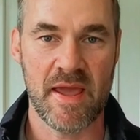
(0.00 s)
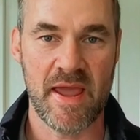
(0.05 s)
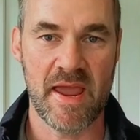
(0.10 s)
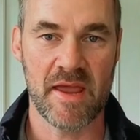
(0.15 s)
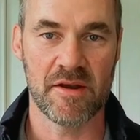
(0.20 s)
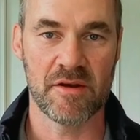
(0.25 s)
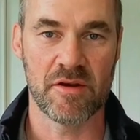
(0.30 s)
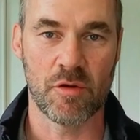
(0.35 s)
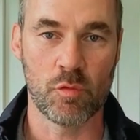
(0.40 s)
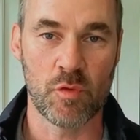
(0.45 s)

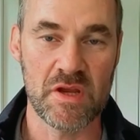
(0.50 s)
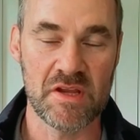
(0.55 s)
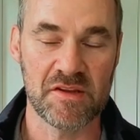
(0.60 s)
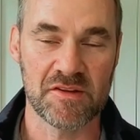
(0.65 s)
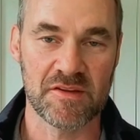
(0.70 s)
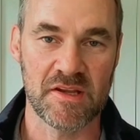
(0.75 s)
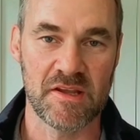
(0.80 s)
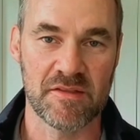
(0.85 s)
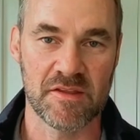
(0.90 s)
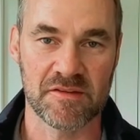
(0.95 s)
And we
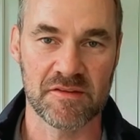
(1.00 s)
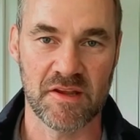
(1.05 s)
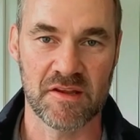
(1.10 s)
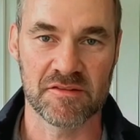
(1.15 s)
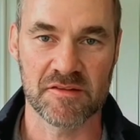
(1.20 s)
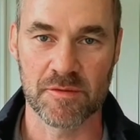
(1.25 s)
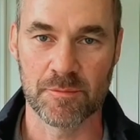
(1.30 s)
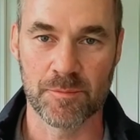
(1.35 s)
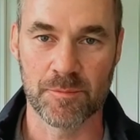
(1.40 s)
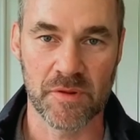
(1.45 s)
see this
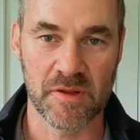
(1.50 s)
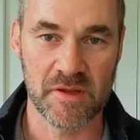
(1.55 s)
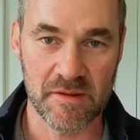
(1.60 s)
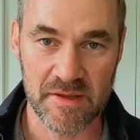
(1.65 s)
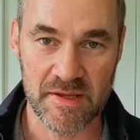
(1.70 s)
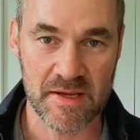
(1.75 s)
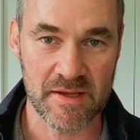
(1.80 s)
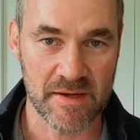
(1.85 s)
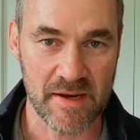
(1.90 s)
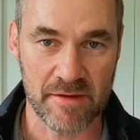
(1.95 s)
as
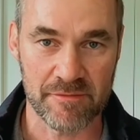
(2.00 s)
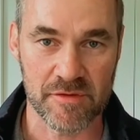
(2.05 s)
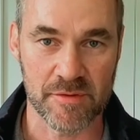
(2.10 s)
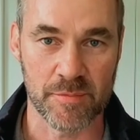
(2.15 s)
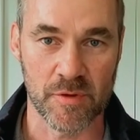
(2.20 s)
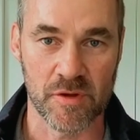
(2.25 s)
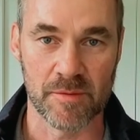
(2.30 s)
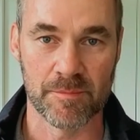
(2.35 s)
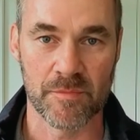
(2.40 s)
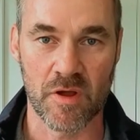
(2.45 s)
completely
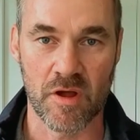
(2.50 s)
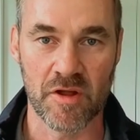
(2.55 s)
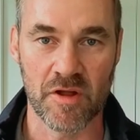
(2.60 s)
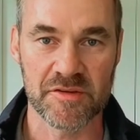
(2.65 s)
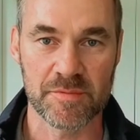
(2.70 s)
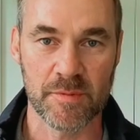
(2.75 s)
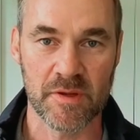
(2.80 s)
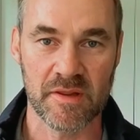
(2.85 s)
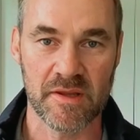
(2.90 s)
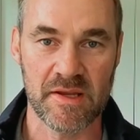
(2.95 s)
inevitable.
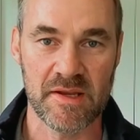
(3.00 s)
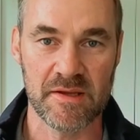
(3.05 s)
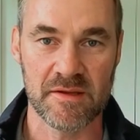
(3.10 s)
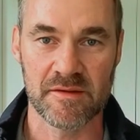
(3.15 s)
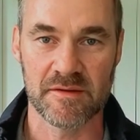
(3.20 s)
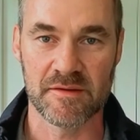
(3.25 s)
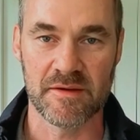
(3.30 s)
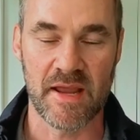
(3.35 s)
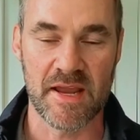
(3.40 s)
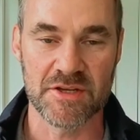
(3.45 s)

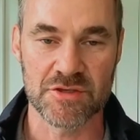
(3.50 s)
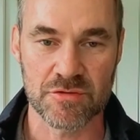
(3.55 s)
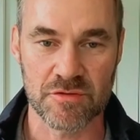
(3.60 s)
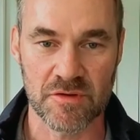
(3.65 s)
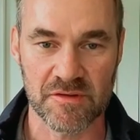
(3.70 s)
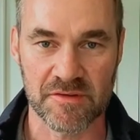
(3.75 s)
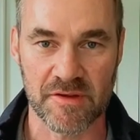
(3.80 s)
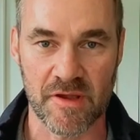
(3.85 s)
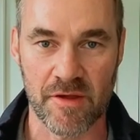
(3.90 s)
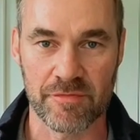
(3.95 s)
Ultimately, nature
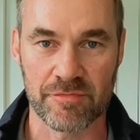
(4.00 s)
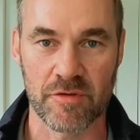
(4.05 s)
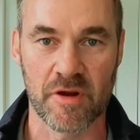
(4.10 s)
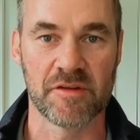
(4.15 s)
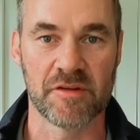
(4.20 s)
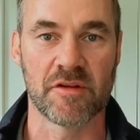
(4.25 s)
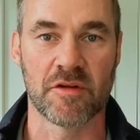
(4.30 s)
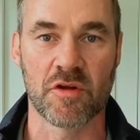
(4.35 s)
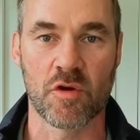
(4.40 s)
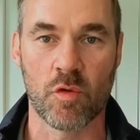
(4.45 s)
itself
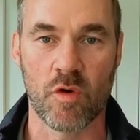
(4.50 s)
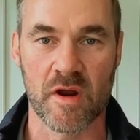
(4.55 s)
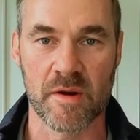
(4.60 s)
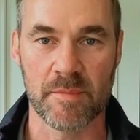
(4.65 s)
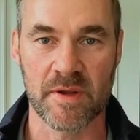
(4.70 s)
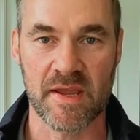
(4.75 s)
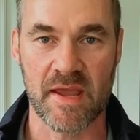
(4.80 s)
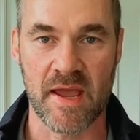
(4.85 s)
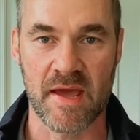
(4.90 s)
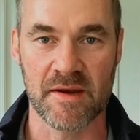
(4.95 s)
runs on quantum
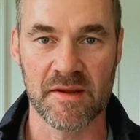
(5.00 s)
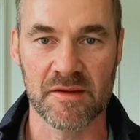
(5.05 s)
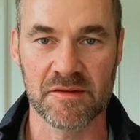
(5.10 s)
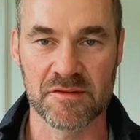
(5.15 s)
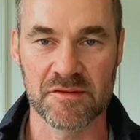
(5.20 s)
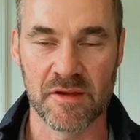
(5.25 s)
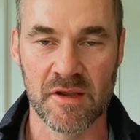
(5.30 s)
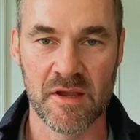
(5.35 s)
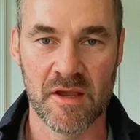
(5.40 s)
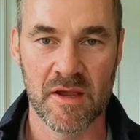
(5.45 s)

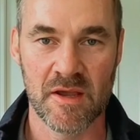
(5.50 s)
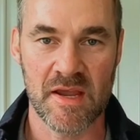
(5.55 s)
mechanics.